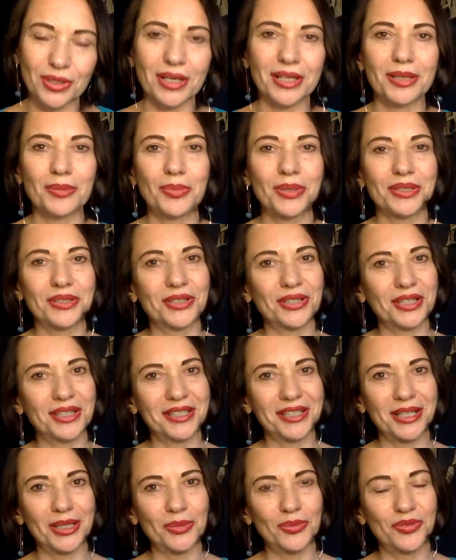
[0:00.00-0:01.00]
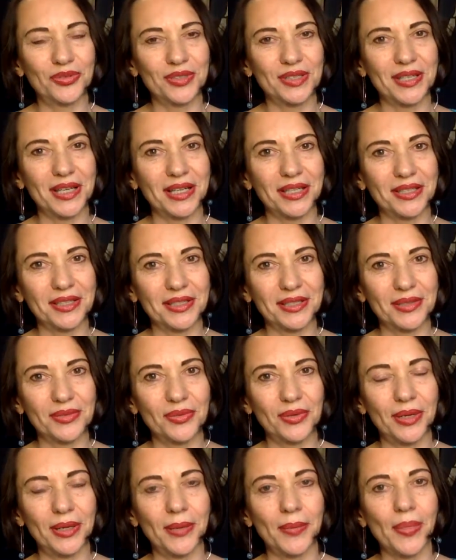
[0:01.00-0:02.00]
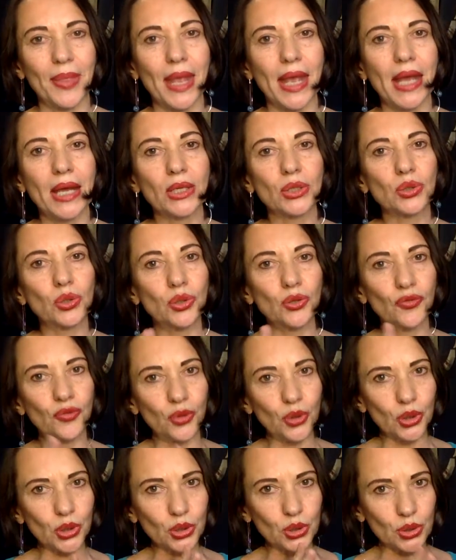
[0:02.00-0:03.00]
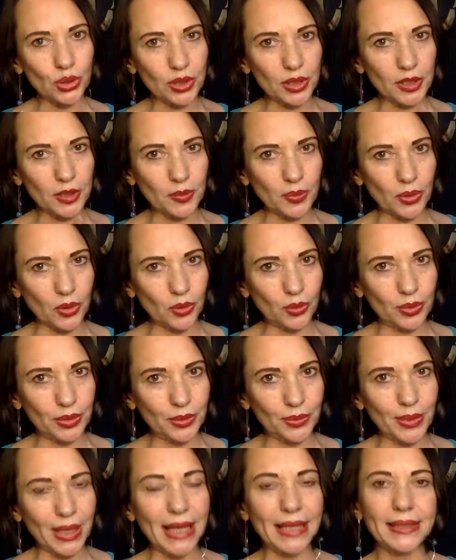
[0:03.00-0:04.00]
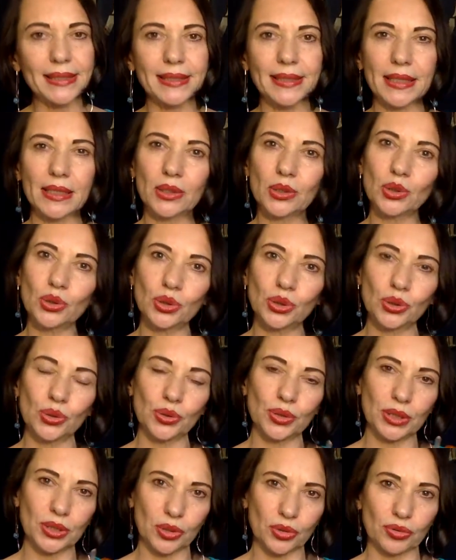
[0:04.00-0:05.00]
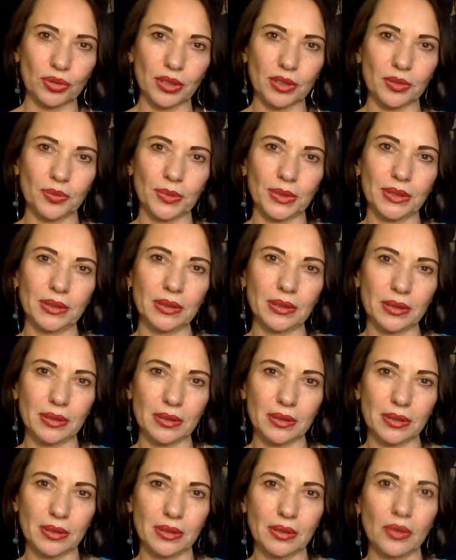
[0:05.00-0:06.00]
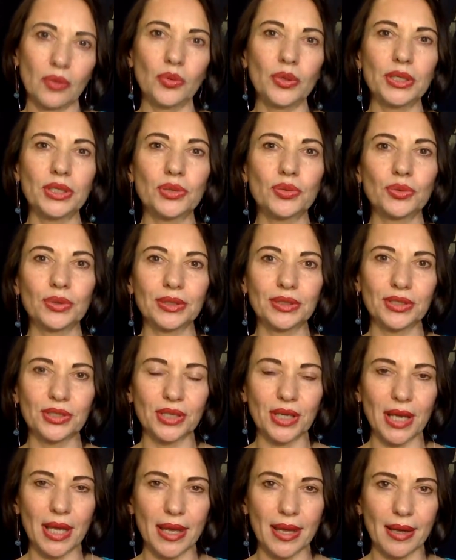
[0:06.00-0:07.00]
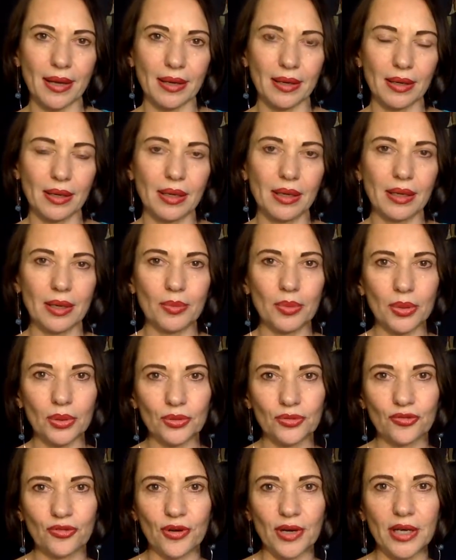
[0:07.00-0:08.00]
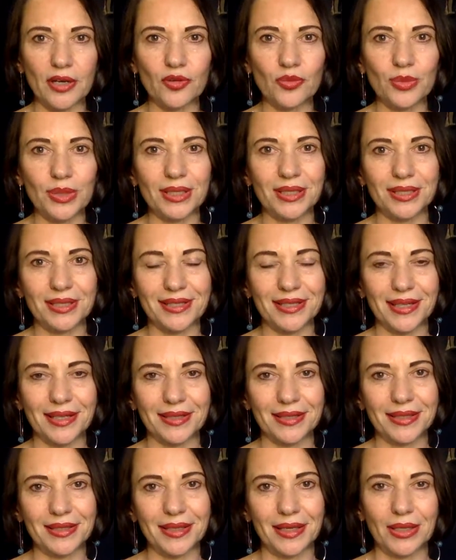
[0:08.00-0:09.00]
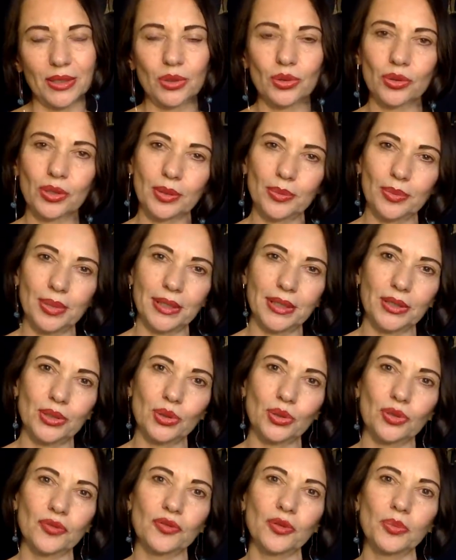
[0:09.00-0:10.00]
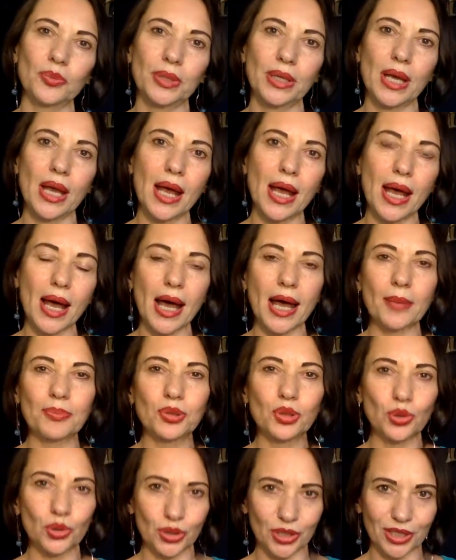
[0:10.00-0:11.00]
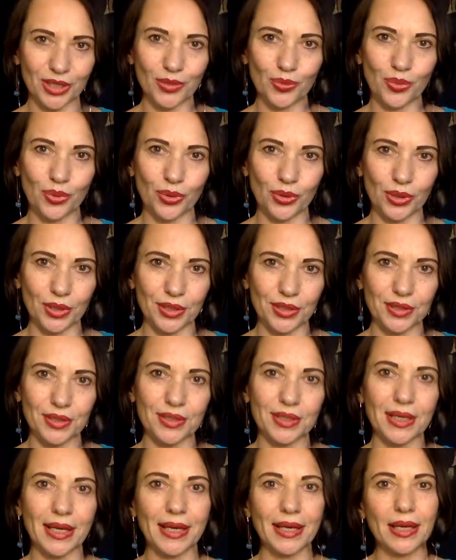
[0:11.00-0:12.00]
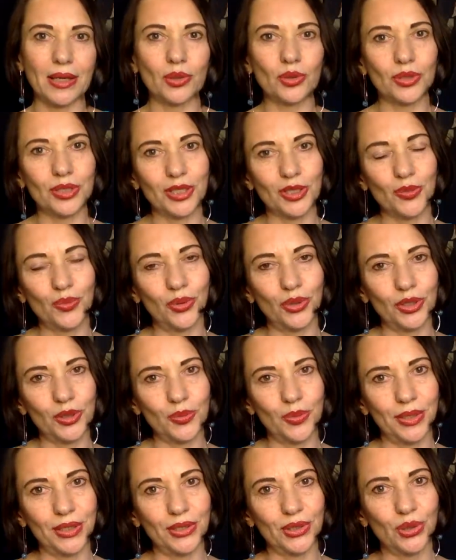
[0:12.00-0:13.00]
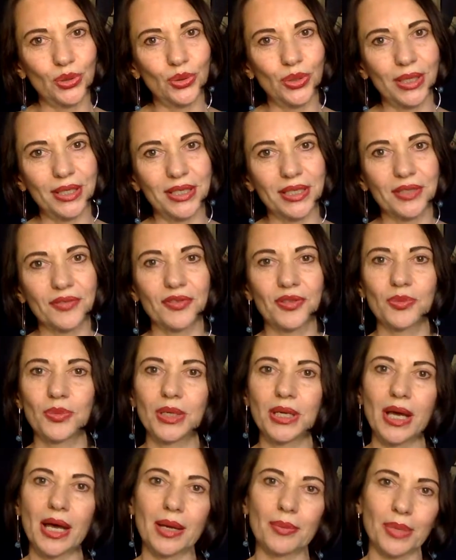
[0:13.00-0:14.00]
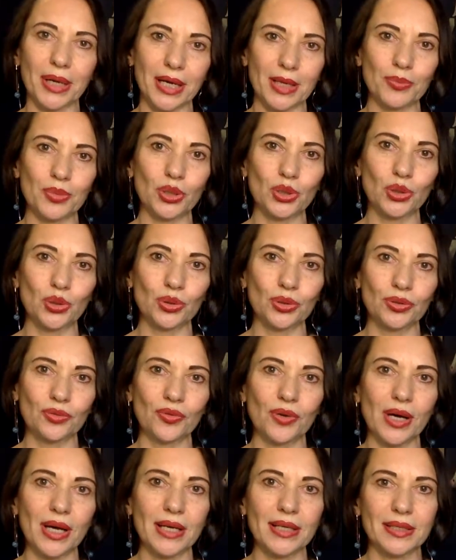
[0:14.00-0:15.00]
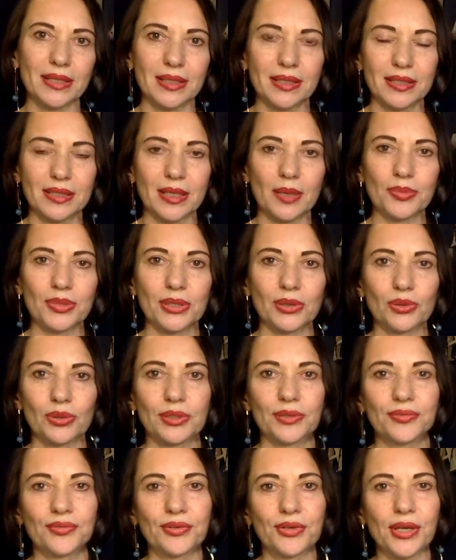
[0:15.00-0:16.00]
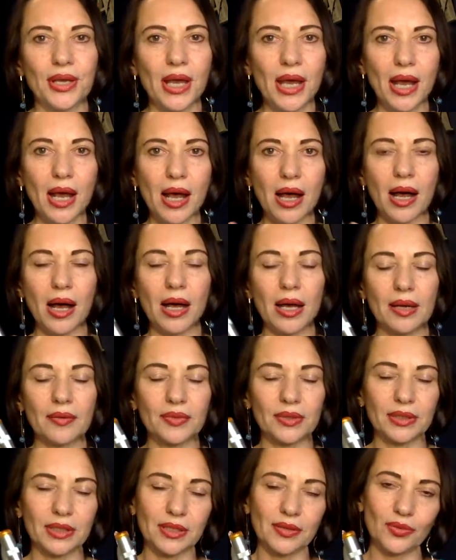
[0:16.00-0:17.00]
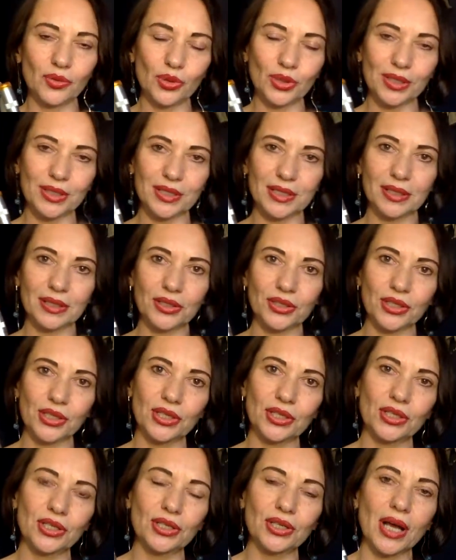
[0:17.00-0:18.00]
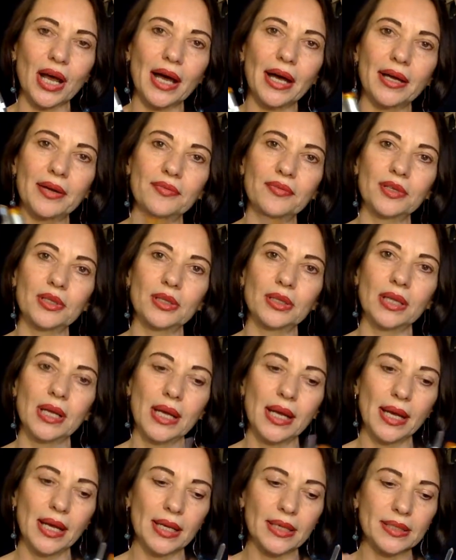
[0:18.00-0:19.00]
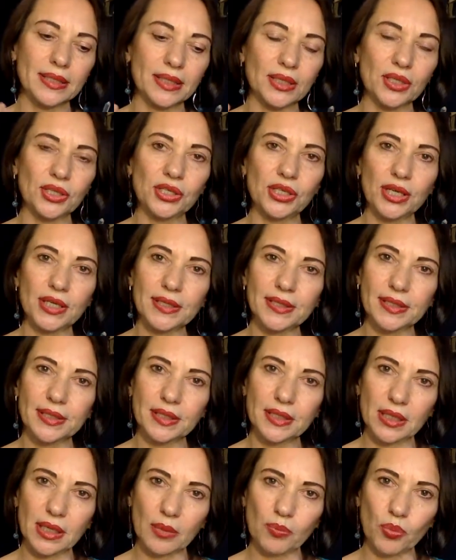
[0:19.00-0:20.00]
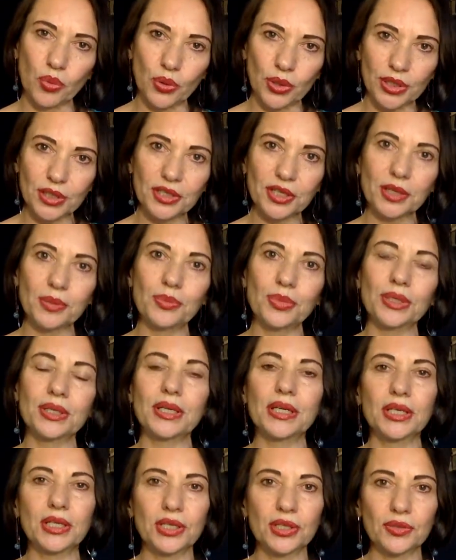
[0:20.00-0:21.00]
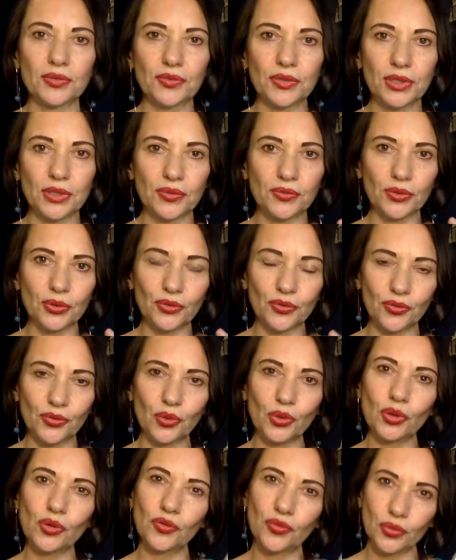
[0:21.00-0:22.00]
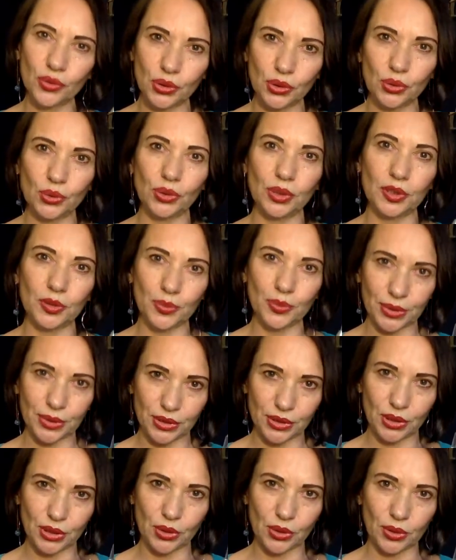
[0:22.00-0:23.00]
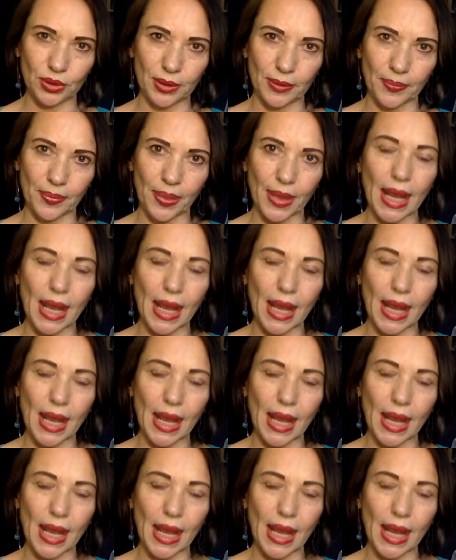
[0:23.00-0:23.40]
Colourpuncture can help with that as well. So you focus on this problem, and then you choose a treatment which will take about 5 minutes a day to complete. So it will be up to 10 points. Again, on this point, please do connect with me. I'm happy to advise. This is absolutely free. I will give you a consultation. I will suggest a point combination which will work for you in particular.